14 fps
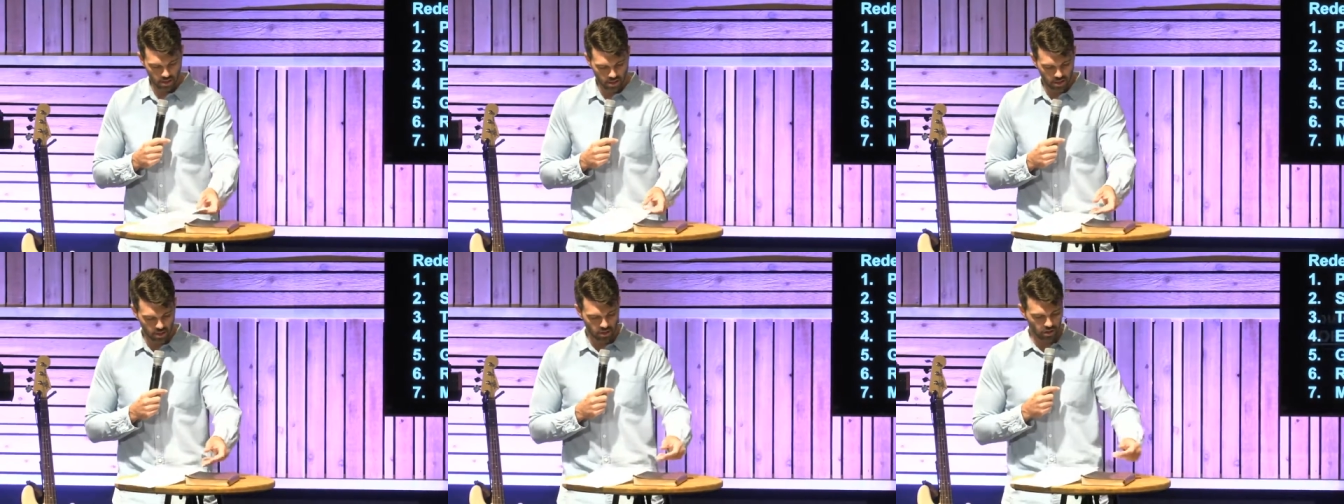
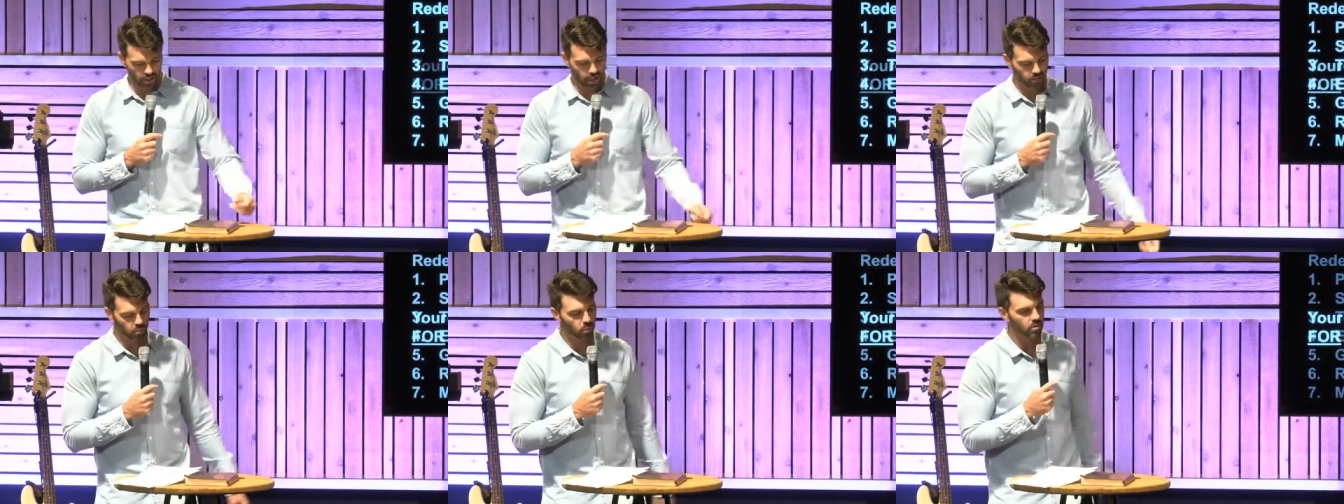your
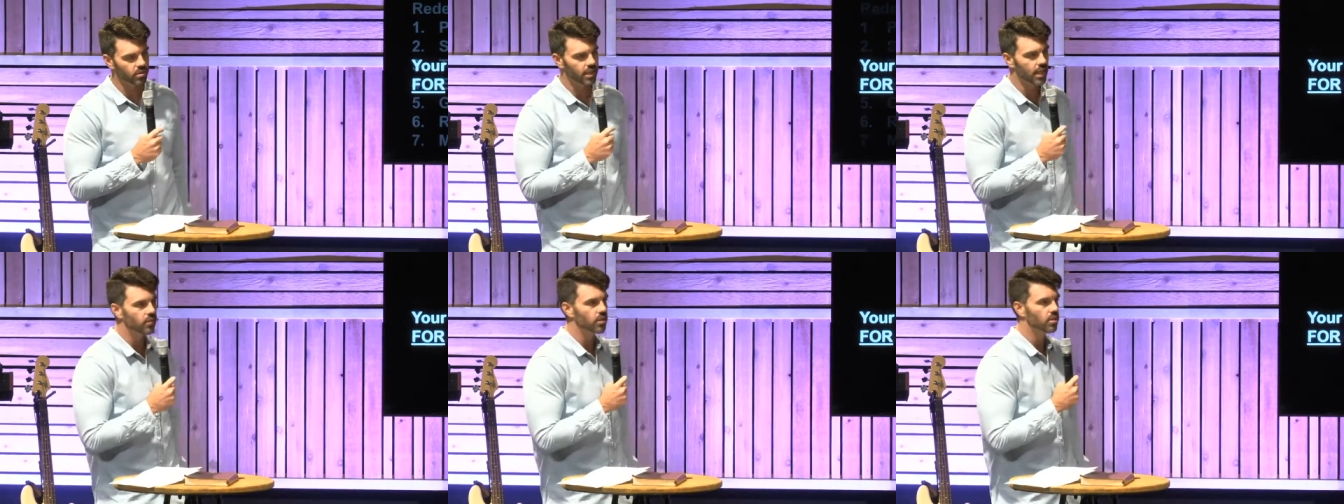gift was
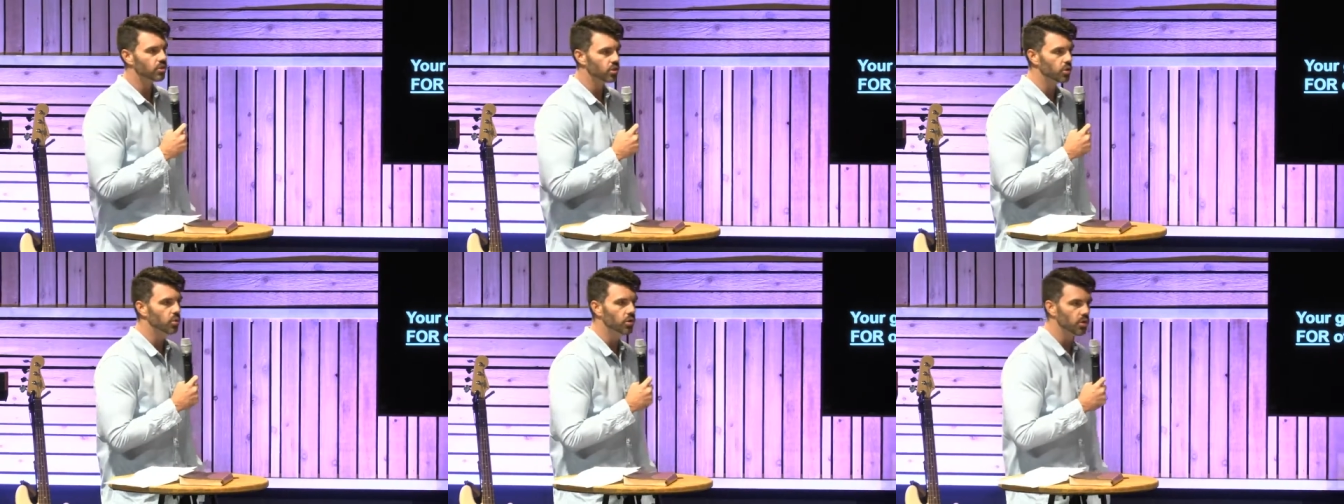given
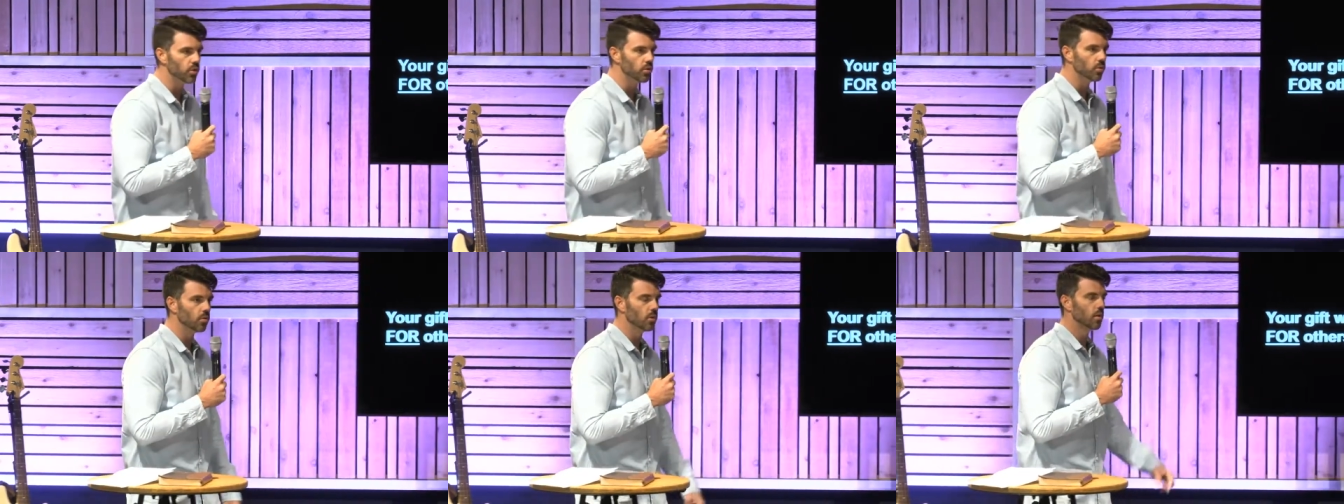to
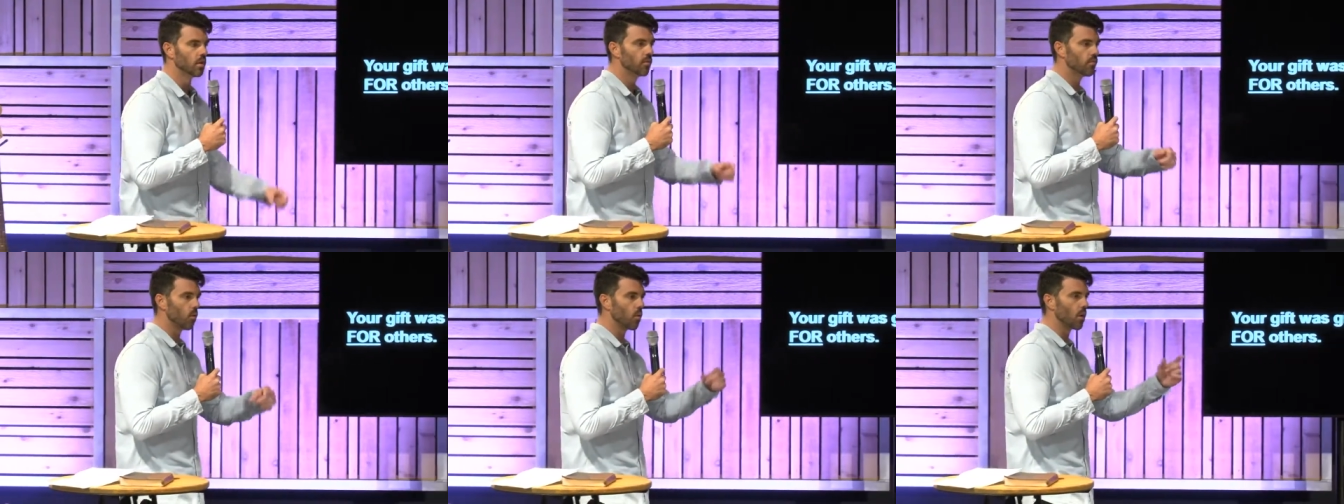you
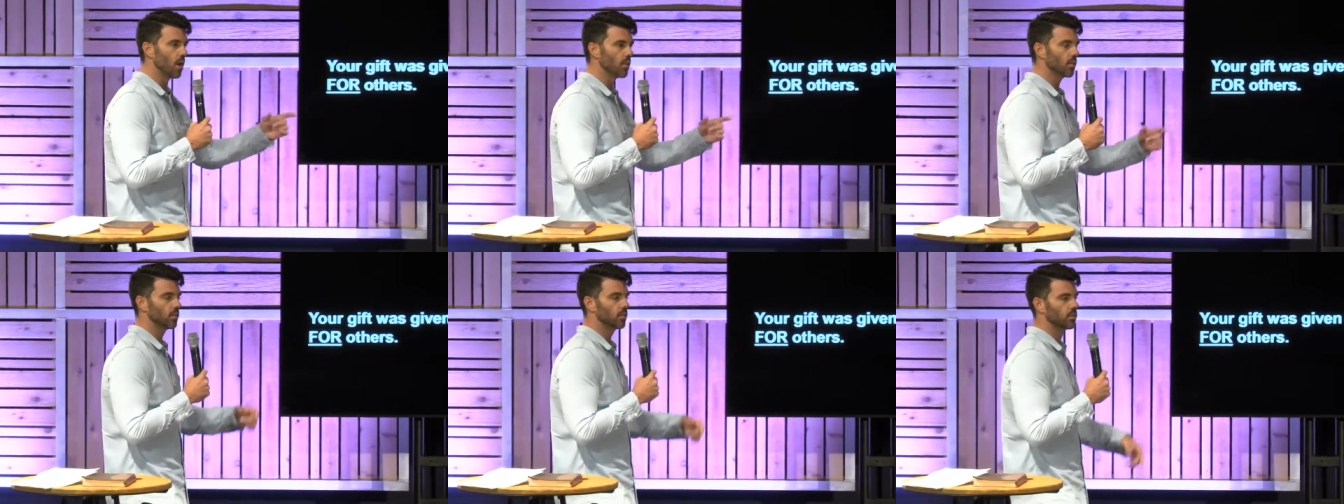for
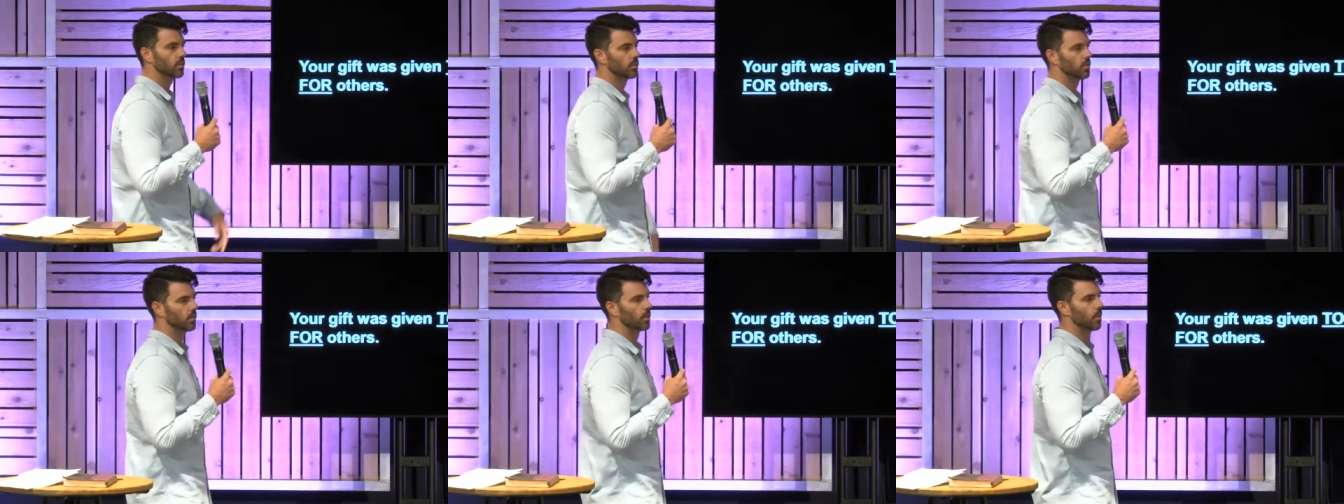others.
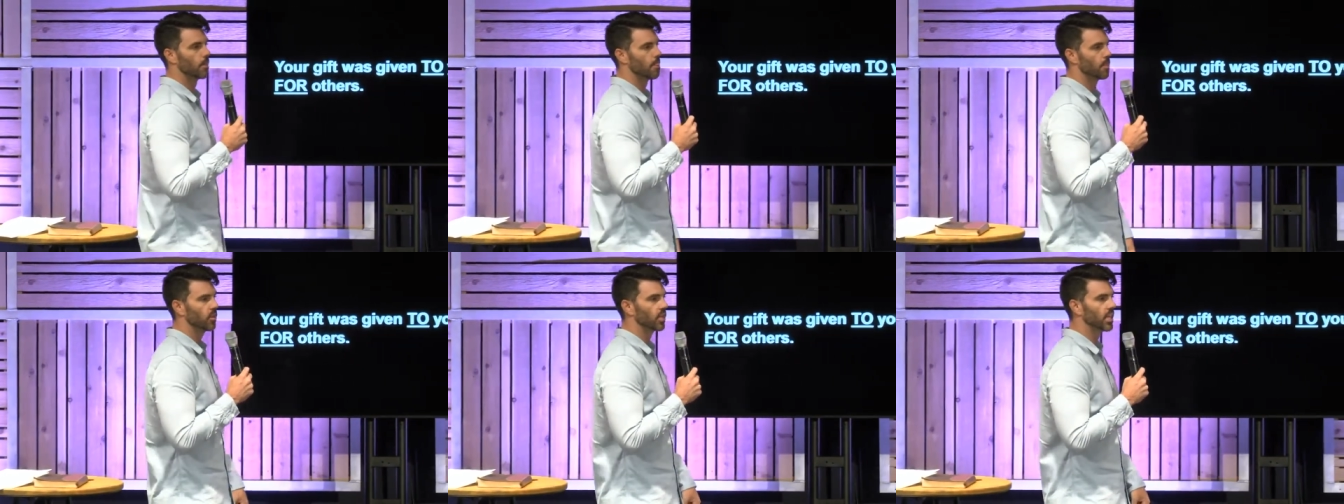
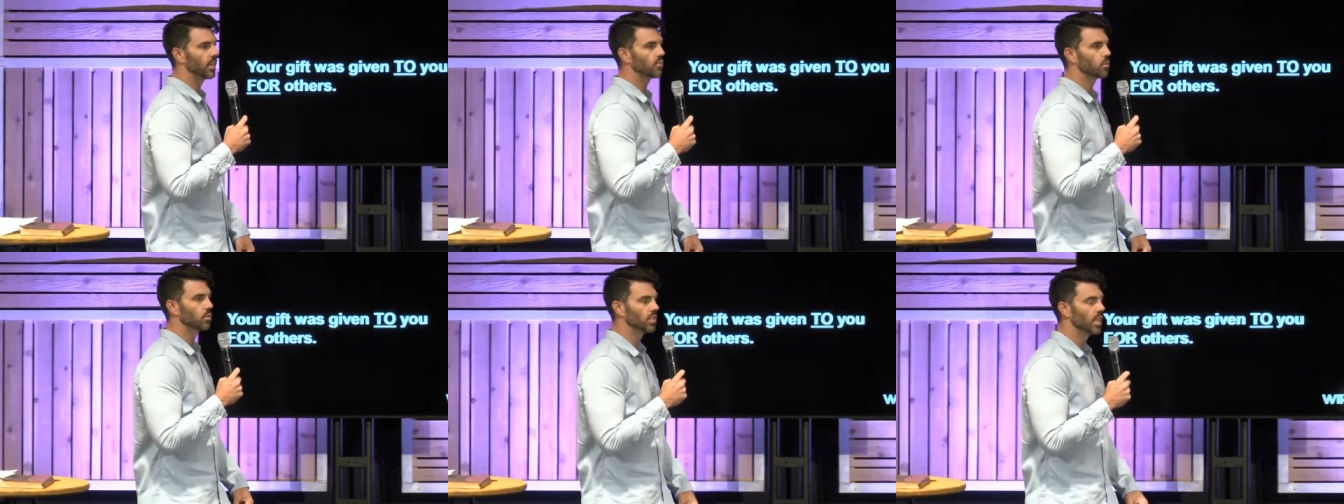Your gift
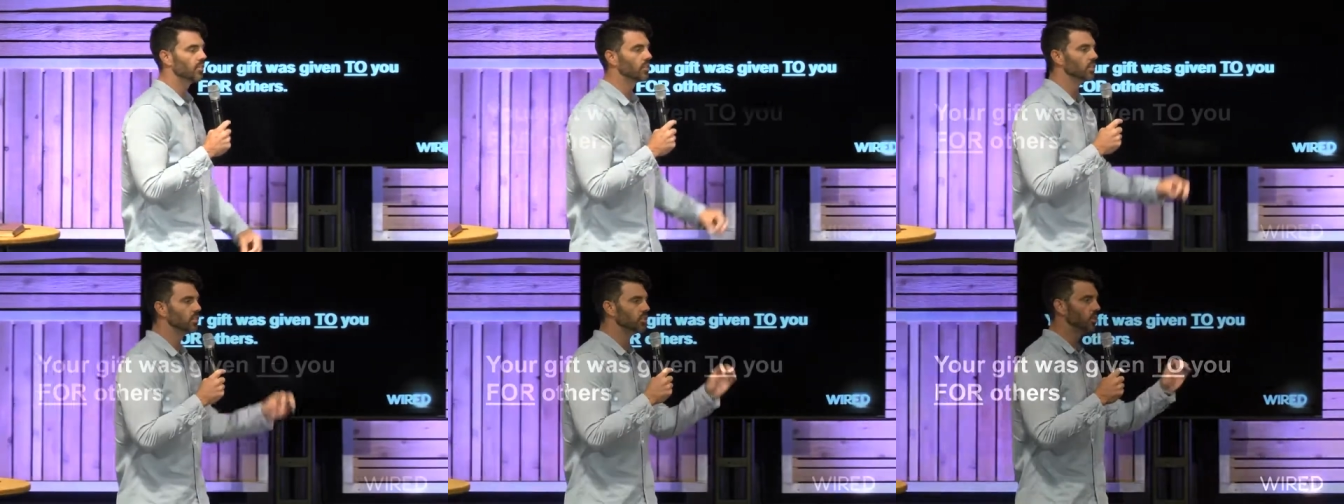was
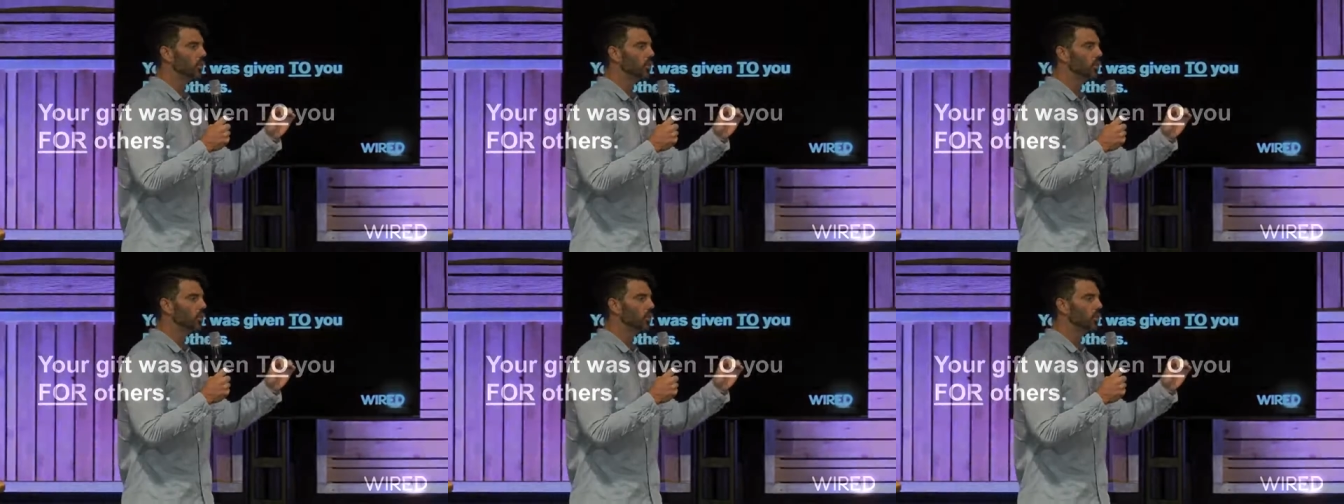given to